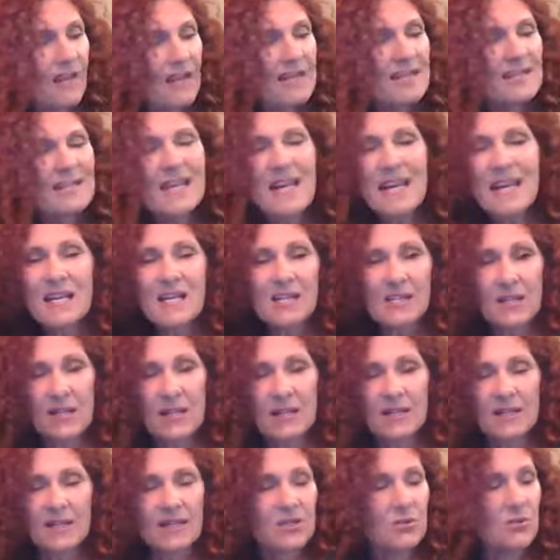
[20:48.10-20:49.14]
is
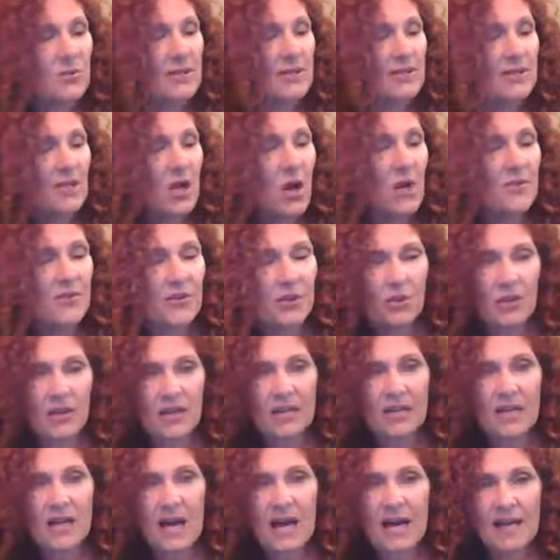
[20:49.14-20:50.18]
excellent. This one is called the
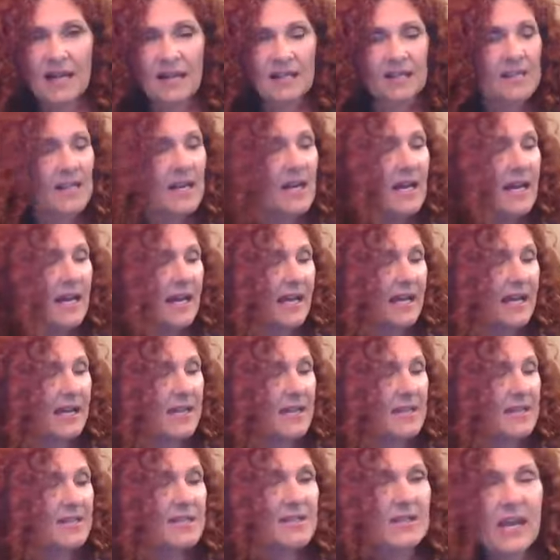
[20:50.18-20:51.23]
Green Goddess, and
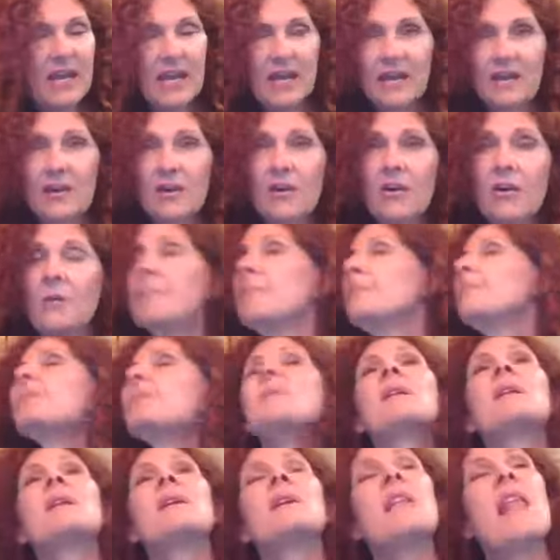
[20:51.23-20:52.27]
it is kale,
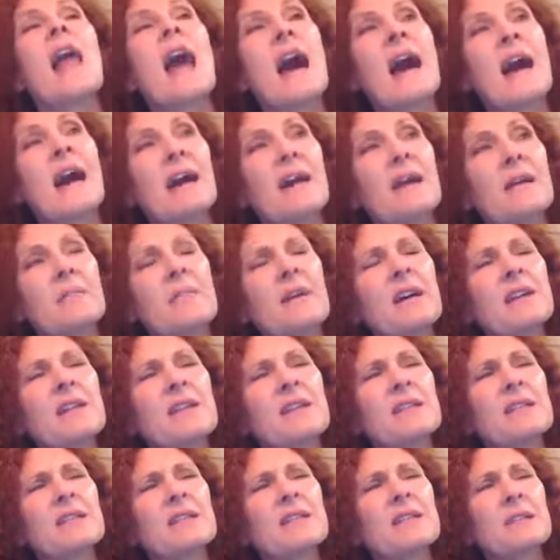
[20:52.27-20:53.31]
lime,
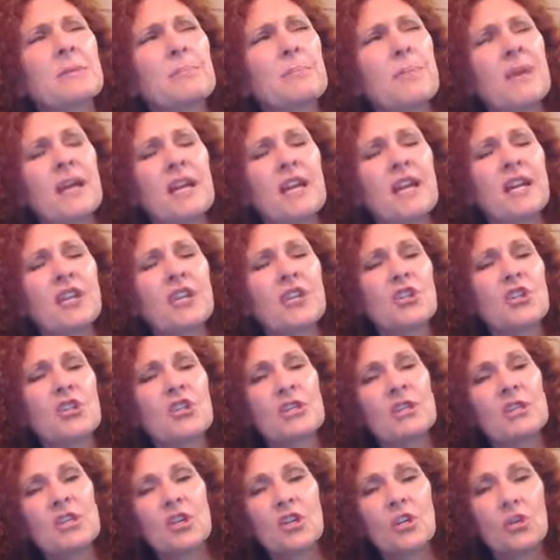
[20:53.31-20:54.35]

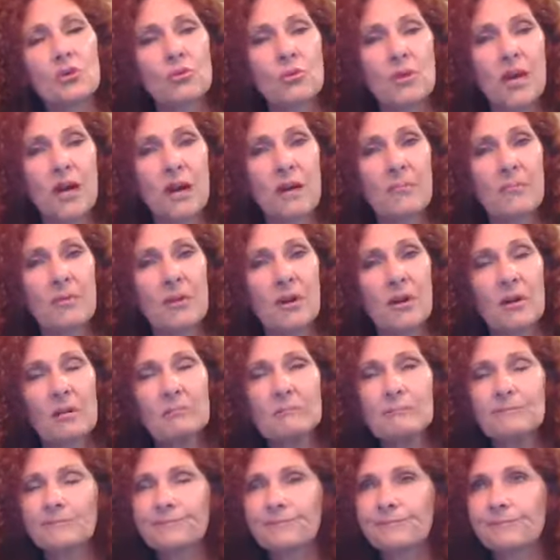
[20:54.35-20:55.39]
spinach,
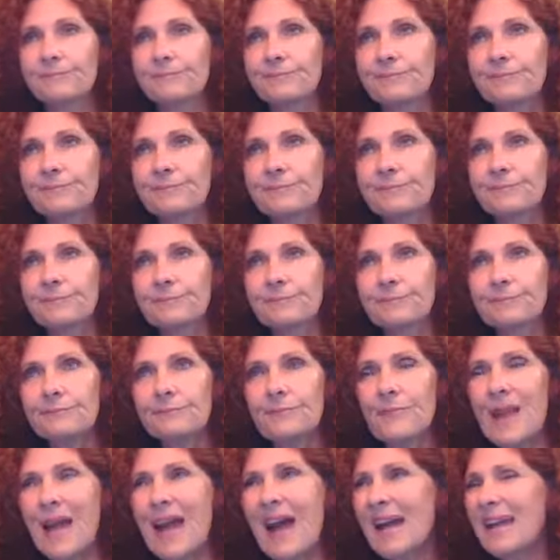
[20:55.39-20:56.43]
cucumber.
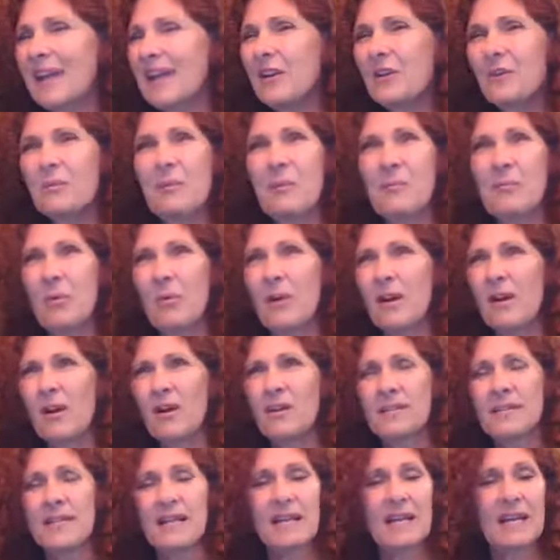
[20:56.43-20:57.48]
I can't remember what
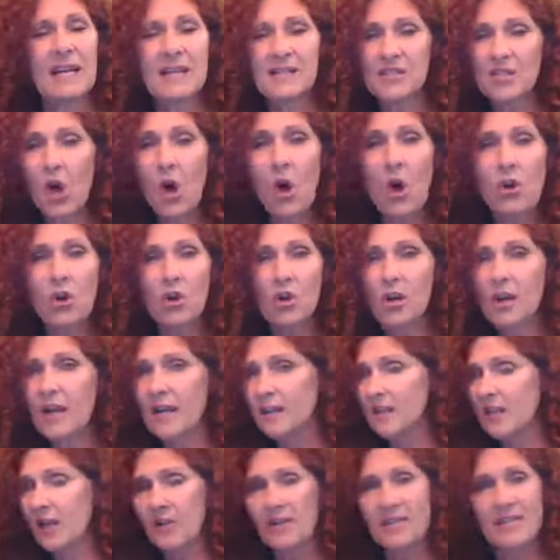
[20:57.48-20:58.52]
all's in it. It's all
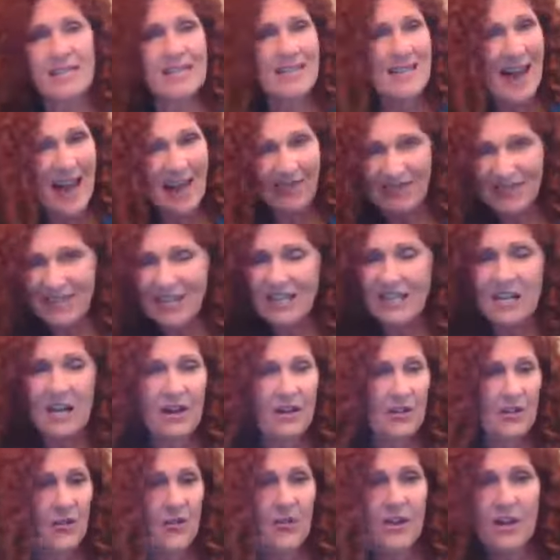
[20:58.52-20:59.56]
green. There is nothing
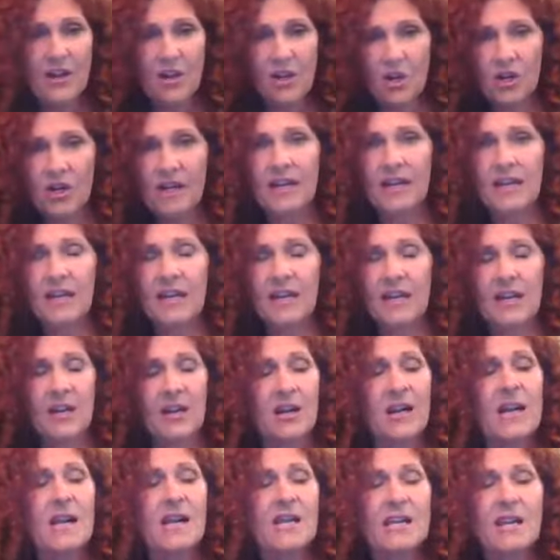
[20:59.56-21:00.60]
other than green in
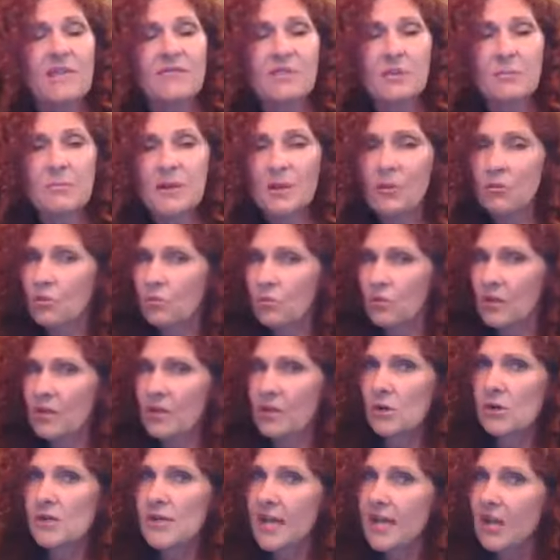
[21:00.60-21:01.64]
here. You have to be
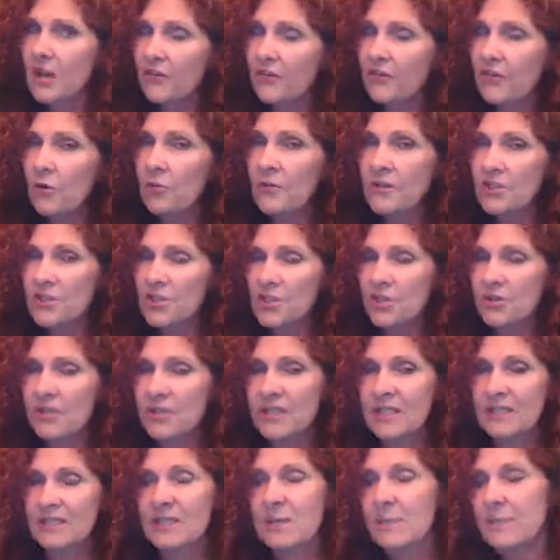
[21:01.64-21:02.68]
real careful with
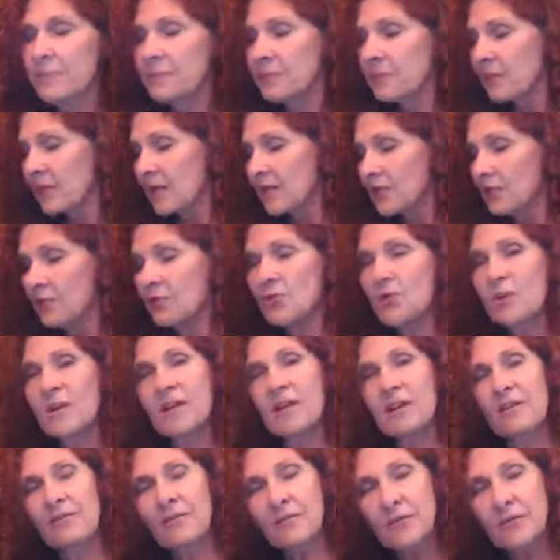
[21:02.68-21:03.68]
juices. You drink a